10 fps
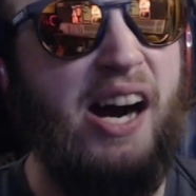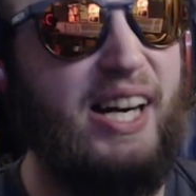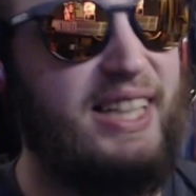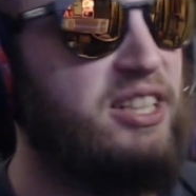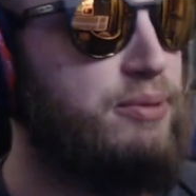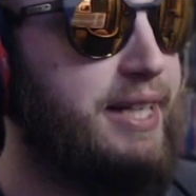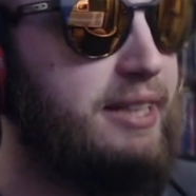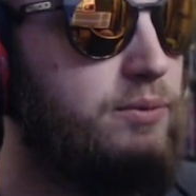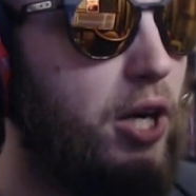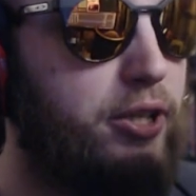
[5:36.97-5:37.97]
Oh, excuse me.
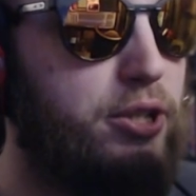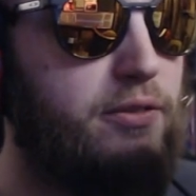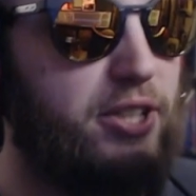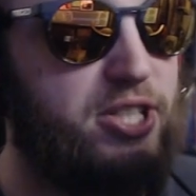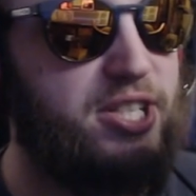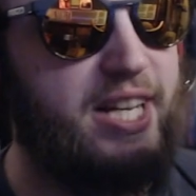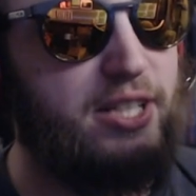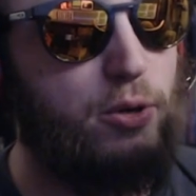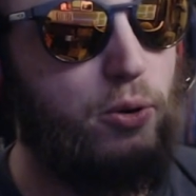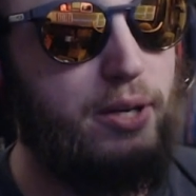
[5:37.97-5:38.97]
Are Universe
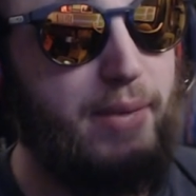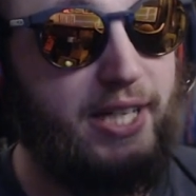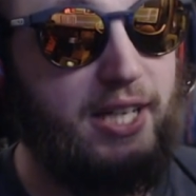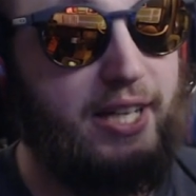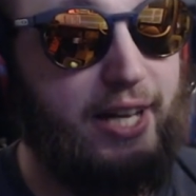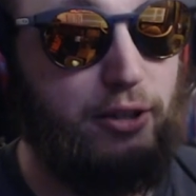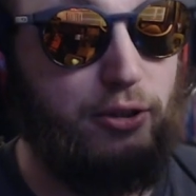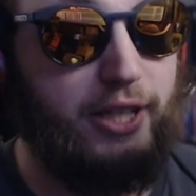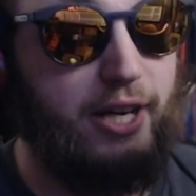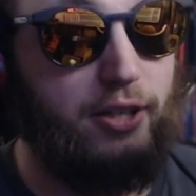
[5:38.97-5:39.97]
6 or Namekian
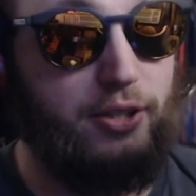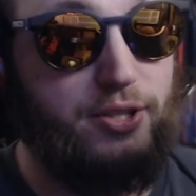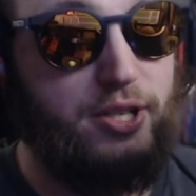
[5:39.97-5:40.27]
category characters.